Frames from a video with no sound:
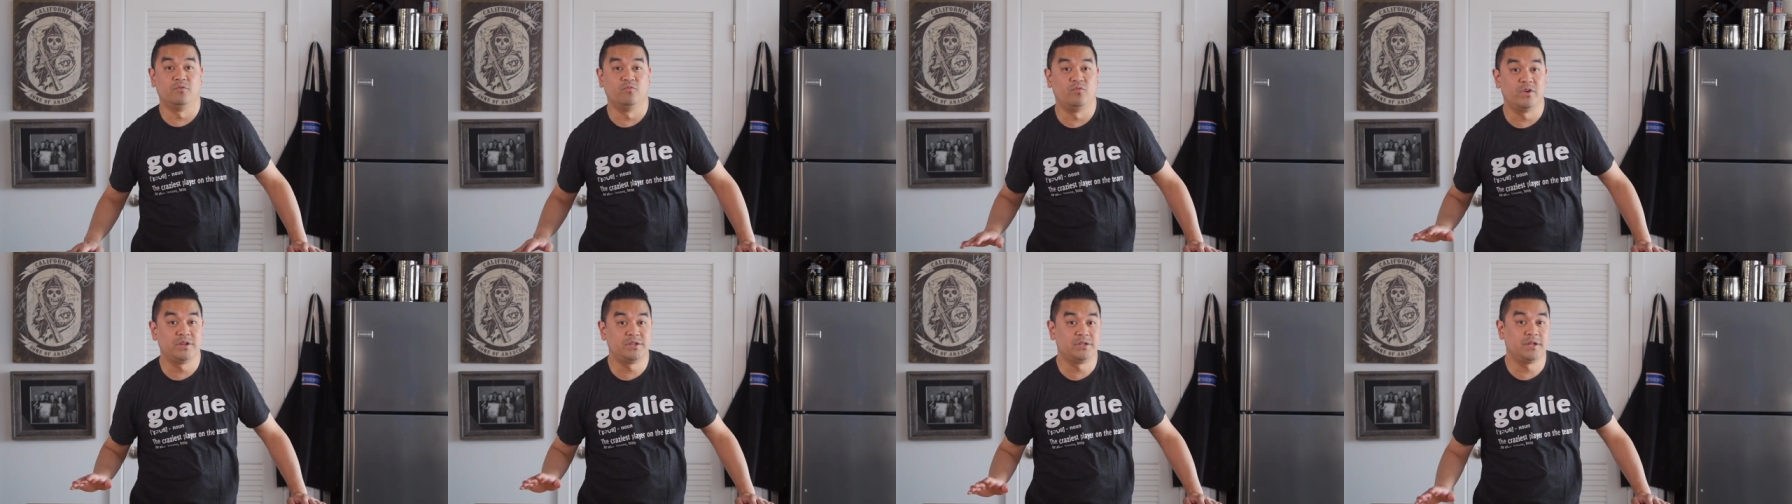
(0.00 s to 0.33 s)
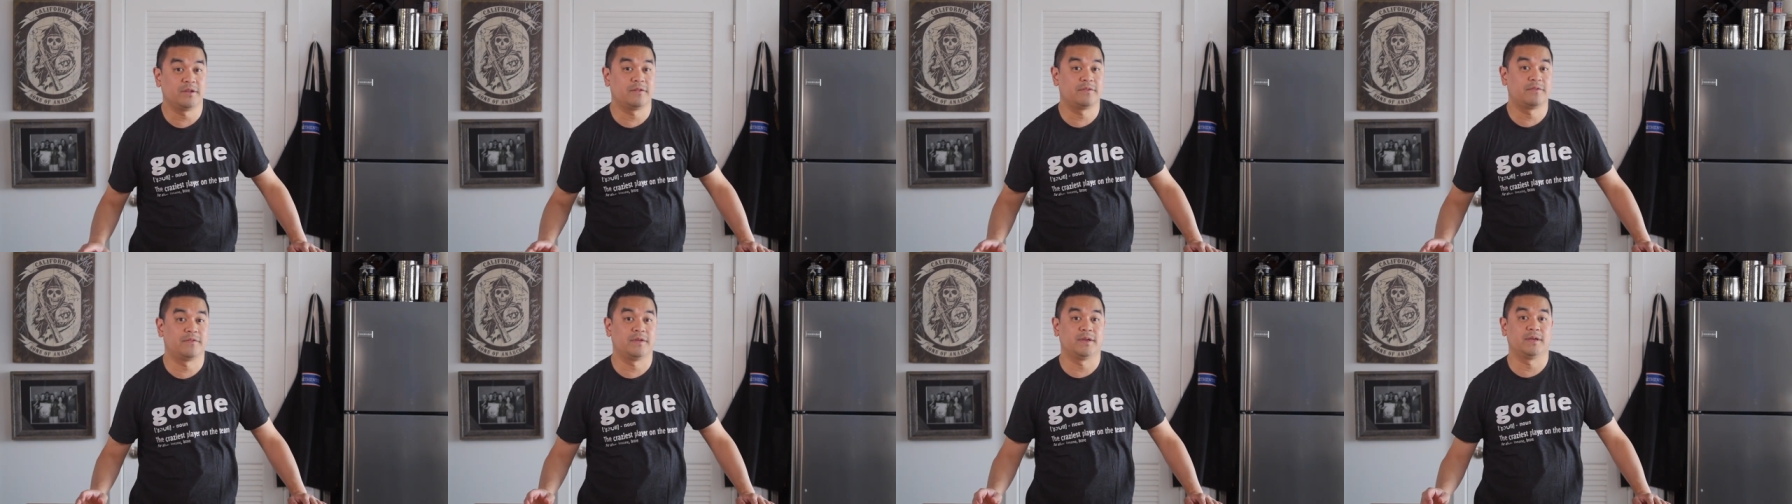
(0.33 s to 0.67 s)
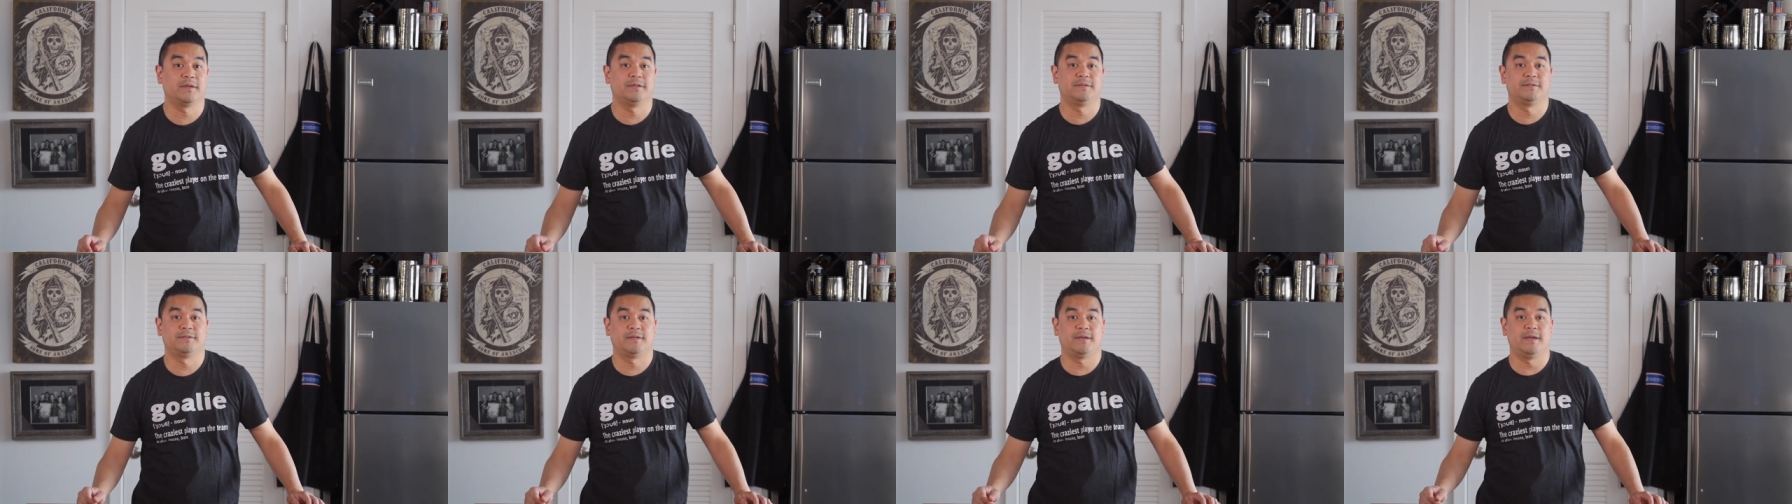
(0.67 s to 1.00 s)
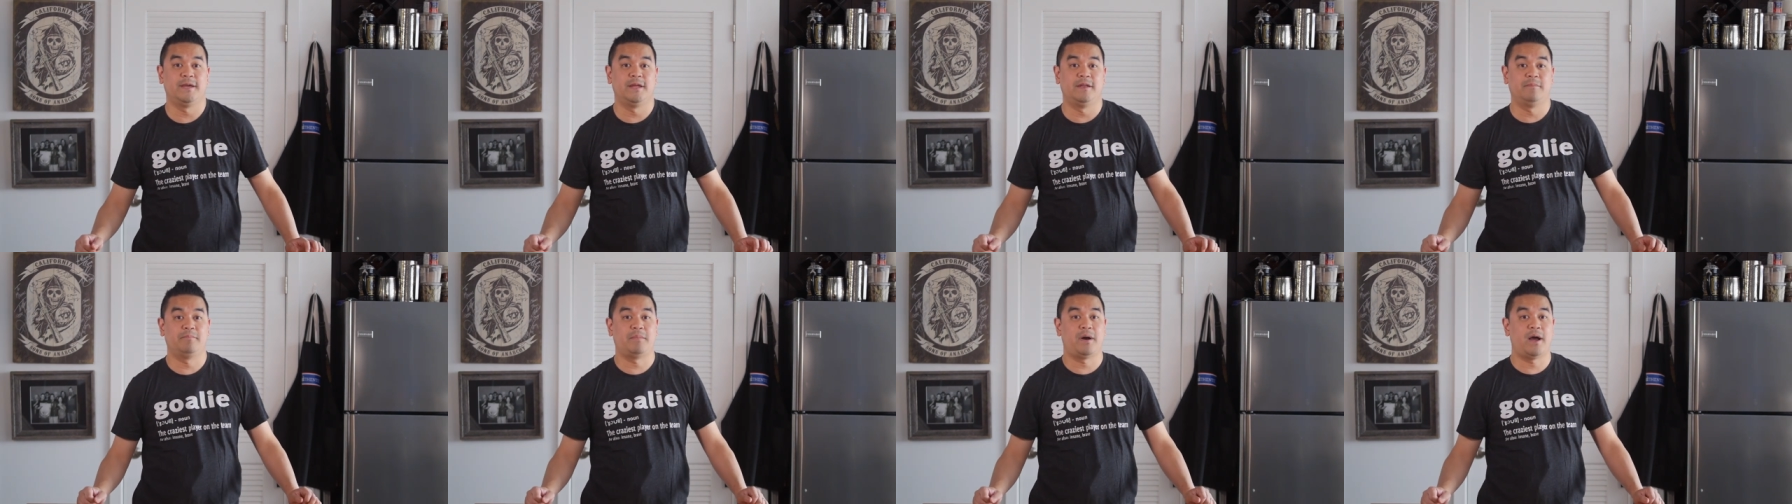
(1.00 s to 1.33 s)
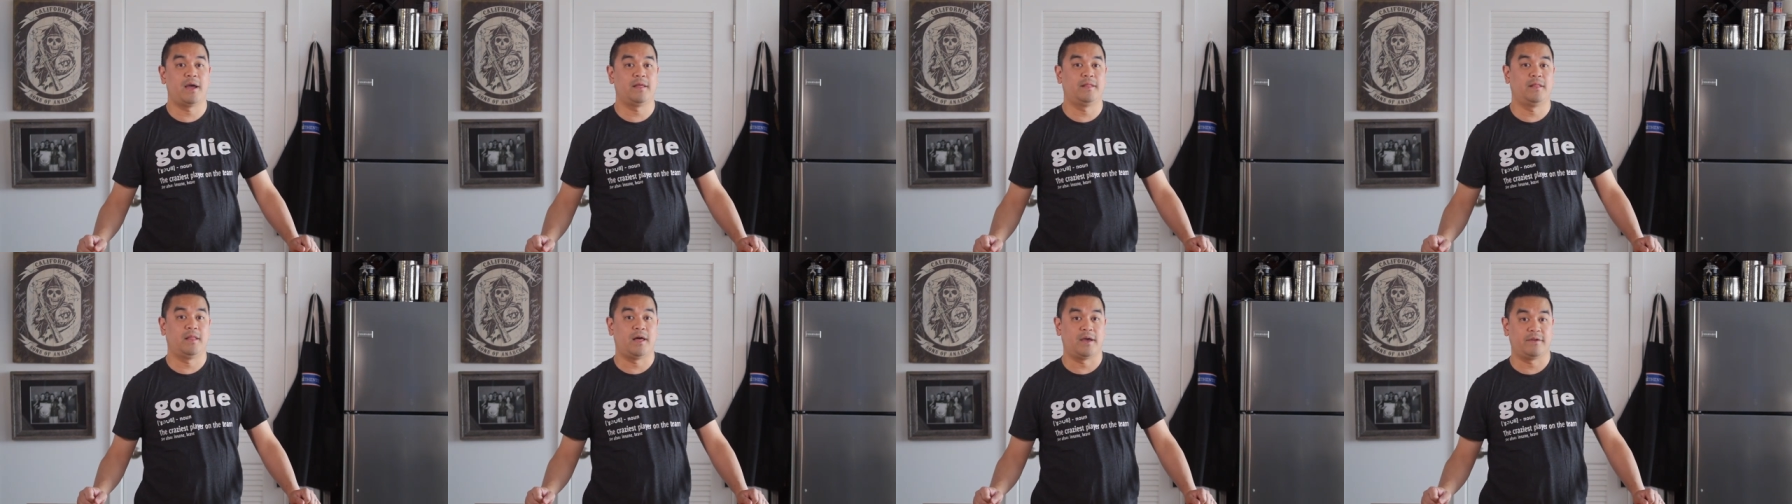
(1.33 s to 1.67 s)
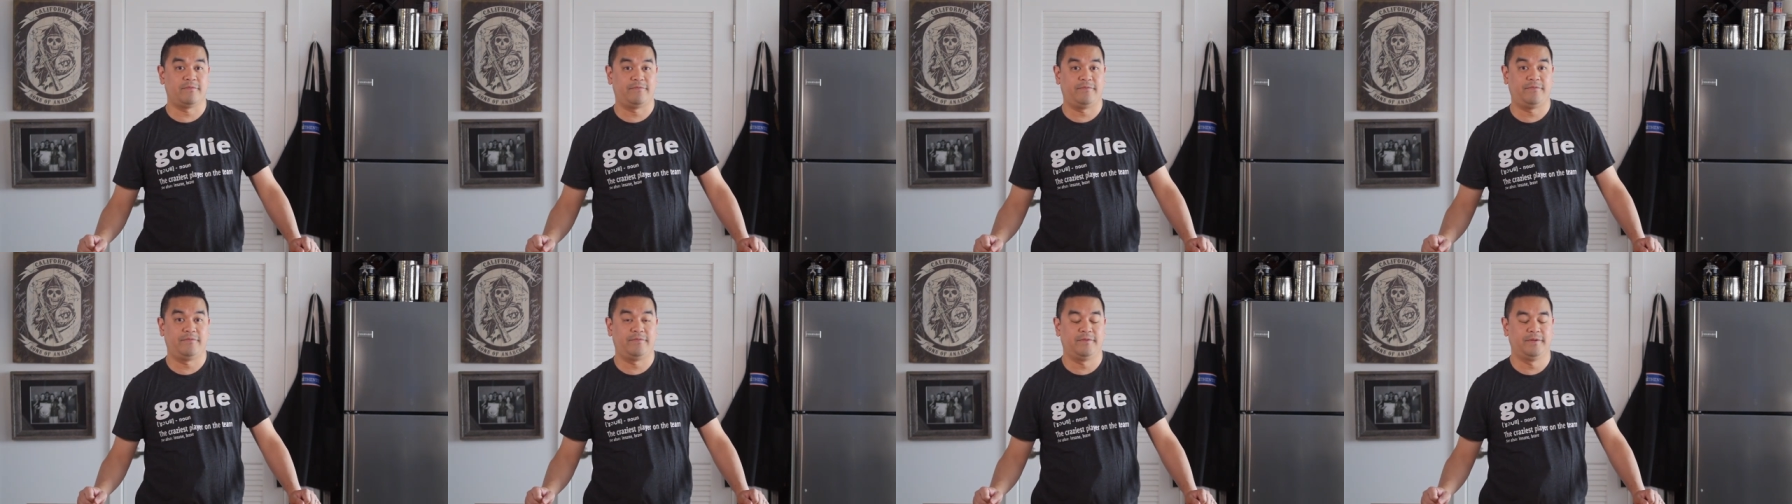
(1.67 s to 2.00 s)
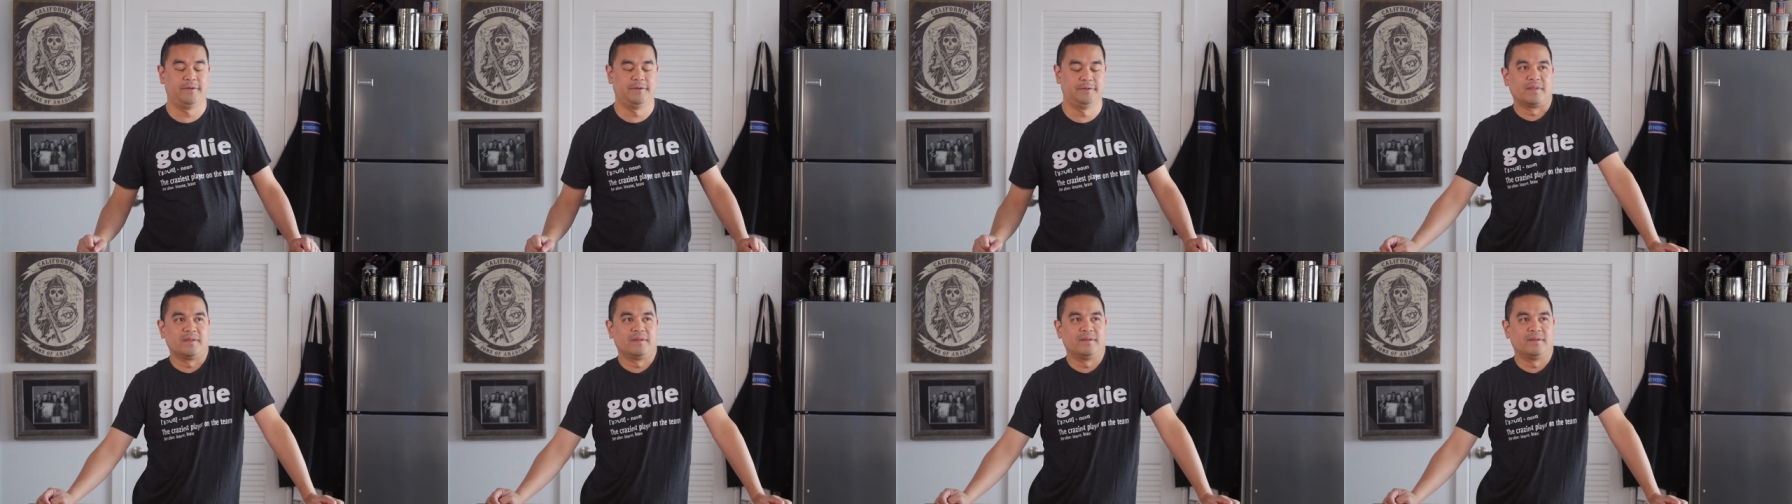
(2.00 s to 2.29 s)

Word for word: enriching things in my life.